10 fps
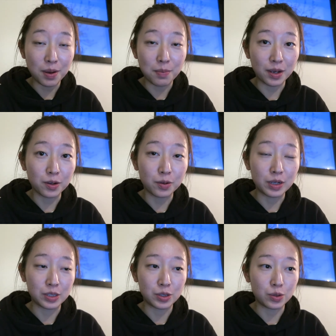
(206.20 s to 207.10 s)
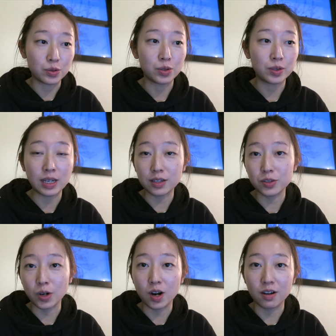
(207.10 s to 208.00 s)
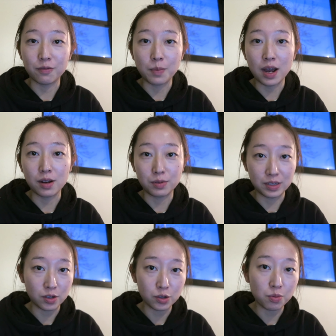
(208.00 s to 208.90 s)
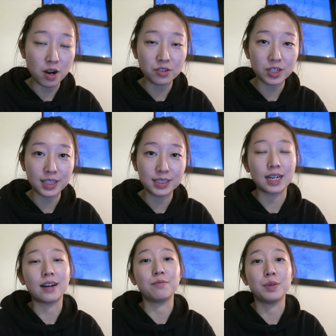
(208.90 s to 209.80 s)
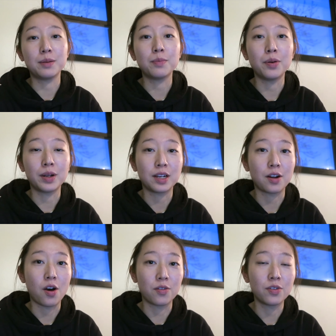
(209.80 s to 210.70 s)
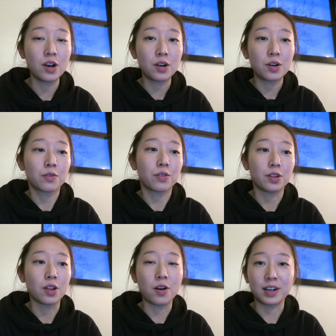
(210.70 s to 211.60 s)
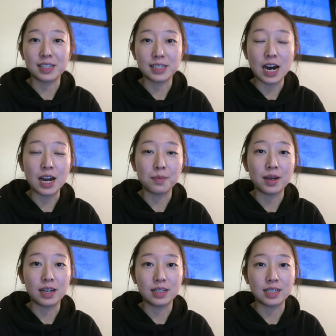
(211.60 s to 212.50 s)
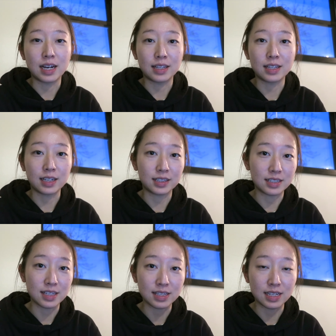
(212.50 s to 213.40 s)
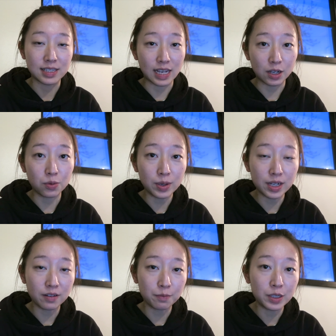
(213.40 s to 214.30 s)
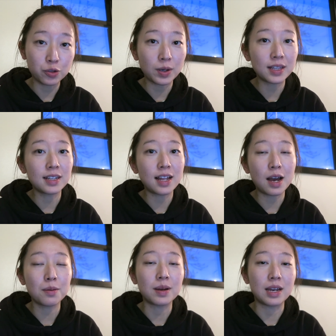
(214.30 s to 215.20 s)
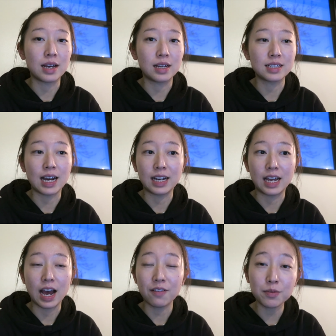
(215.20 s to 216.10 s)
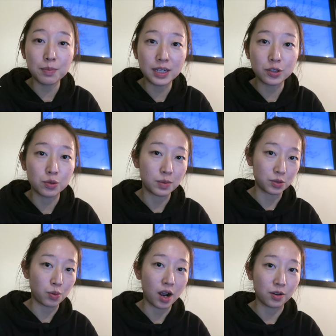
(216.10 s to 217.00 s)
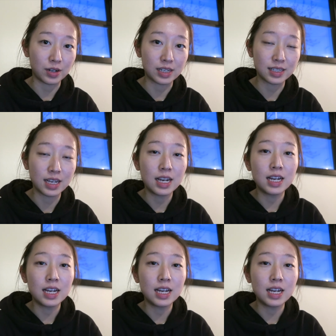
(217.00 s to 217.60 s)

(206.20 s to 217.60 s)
my main goal is to kickstart of my research project. I've been putting it off for the longest time and I think this is the second week of me joining the lab and I haven't made too much progress